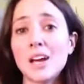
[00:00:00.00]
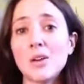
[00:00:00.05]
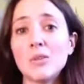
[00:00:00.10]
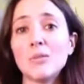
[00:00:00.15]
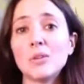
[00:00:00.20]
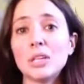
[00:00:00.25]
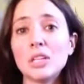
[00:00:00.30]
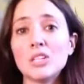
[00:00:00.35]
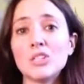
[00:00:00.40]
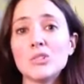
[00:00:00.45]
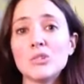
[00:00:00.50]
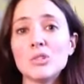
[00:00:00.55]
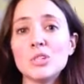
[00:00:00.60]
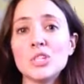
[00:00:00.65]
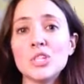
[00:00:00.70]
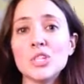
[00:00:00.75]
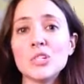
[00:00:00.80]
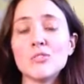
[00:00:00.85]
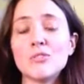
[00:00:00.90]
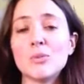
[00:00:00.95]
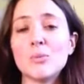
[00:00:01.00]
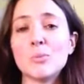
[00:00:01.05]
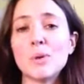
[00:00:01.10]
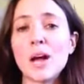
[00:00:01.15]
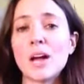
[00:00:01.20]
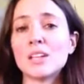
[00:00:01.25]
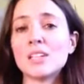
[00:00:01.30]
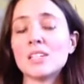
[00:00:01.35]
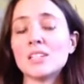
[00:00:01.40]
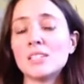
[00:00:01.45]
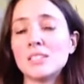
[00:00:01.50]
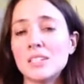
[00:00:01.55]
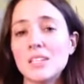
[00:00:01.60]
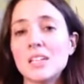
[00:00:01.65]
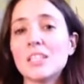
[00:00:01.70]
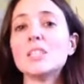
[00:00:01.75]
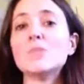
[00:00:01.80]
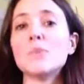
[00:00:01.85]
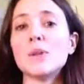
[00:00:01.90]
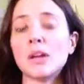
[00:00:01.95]
I really, truly do, from practice and
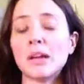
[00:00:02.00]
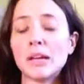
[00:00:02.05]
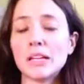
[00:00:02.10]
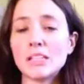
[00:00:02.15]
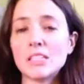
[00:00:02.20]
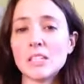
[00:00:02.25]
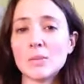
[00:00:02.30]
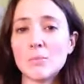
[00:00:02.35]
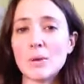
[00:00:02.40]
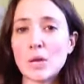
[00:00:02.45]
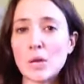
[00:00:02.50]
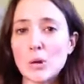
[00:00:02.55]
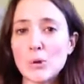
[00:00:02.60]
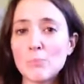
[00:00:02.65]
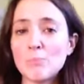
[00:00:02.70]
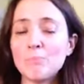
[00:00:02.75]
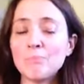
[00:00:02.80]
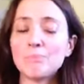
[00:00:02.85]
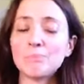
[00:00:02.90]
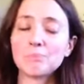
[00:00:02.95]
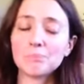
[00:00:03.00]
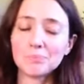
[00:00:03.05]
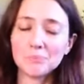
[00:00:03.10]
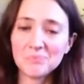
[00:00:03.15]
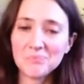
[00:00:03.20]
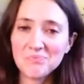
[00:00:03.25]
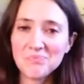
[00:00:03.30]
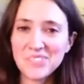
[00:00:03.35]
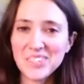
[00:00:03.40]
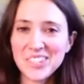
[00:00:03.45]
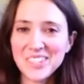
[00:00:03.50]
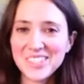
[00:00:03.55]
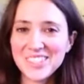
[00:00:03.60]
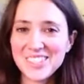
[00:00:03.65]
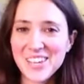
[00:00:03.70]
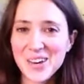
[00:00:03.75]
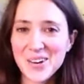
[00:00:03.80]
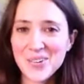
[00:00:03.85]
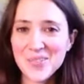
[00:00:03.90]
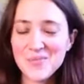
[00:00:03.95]
experience on my own.
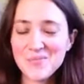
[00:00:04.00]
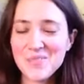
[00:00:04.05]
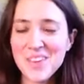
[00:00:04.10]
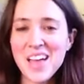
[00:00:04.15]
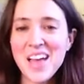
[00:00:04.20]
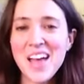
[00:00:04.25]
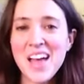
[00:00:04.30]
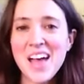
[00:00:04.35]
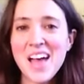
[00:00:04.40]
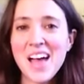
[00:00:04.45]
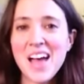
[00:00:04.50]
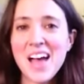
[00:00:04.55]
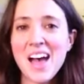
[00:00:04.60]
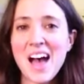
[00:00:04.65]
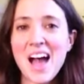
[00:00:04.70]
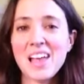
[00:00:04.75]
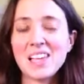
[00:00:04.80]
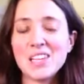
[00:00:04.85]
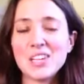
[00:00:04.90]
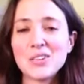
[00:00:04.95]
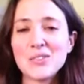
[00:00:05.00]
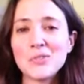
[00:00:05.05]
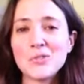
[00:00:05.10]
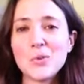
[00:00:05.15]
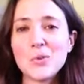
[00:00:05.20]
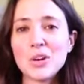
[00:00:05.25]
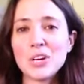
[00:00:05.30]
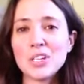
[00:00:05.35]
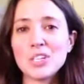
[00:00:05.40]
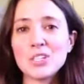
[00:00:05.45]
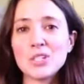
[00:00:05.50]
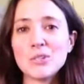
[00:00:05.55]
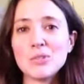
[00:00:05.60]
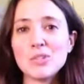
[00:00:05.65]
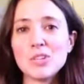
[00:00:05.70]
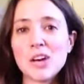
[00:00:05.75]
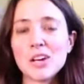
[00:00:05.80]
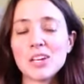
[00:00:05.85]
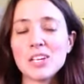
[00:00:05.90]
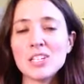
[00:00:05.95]
So I look forward to
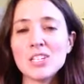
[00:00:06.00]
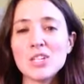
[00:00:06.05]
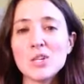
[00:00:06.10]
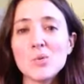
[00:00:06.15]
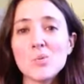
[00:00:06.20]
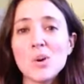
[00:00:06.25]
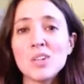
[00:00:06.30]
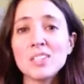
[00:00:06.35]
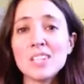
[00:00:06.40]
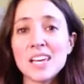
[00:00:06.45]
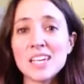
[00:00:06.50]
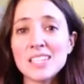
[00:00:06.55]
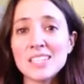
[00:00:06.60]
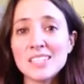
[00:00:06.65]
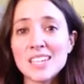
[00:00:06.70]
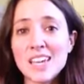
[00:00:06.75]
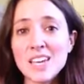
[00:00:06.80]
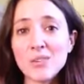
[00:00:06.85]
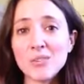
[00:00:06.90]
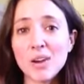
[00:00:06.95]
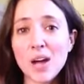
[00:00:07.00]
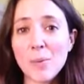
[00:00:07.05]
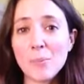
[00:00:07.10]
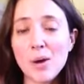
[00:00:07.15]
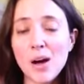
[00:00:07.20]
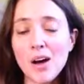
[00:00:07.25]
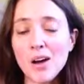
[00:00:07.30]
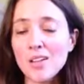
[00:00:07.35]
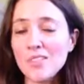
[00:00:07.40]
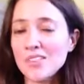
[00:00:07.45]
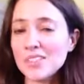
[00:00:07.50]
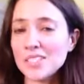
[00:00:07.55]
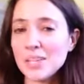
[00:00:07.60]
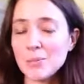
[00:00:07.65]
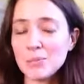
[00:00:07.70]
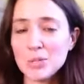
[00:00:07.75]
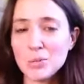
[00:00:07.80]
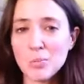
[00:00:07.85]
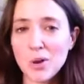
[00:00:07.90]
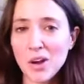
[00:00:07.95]
talking to you one last day to wrap all of us
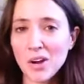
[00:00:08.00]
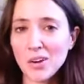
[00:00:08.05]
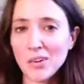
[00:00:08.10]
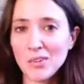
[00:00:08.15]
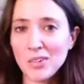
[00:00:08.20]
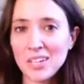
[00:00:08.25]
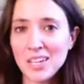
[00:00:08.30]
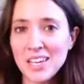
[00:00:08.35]
up tomorrow.